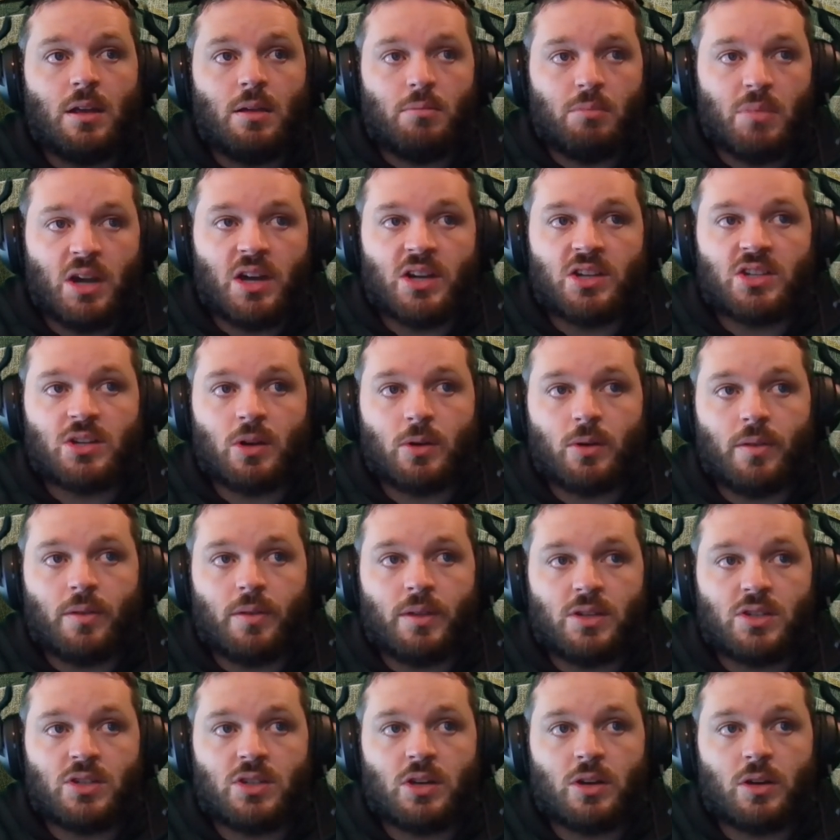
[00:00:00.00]
Minnesota
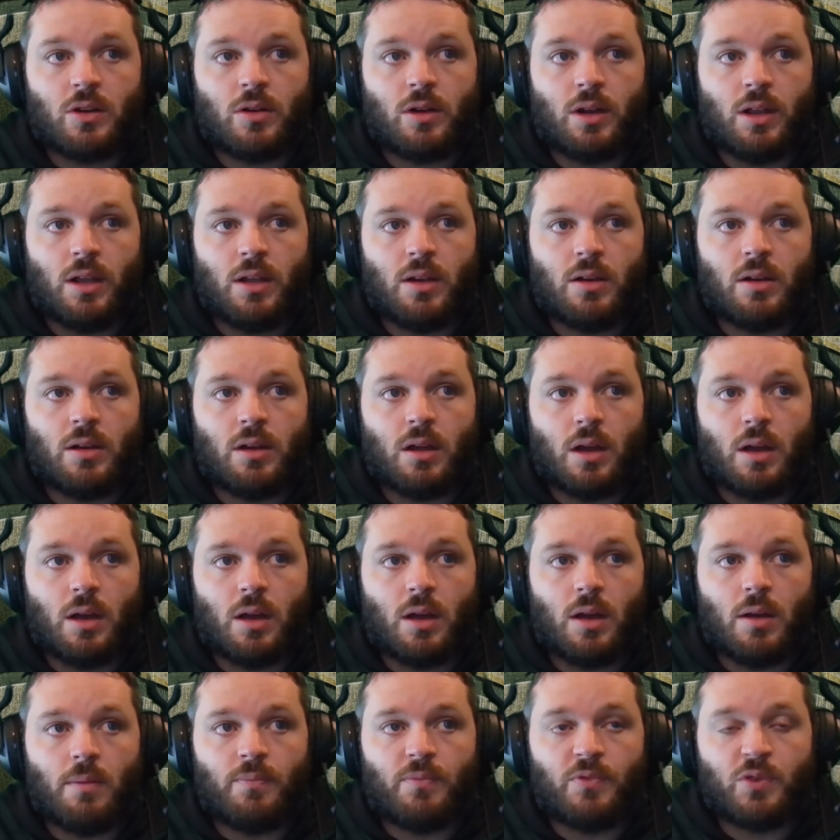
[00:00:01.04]
this year in
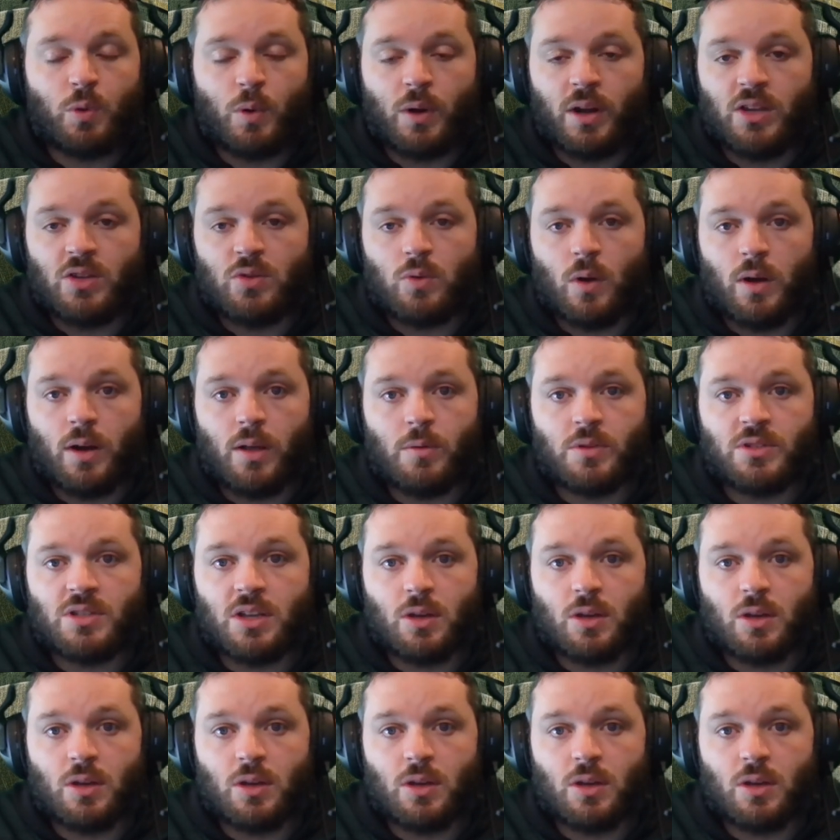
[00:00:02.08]
2020 was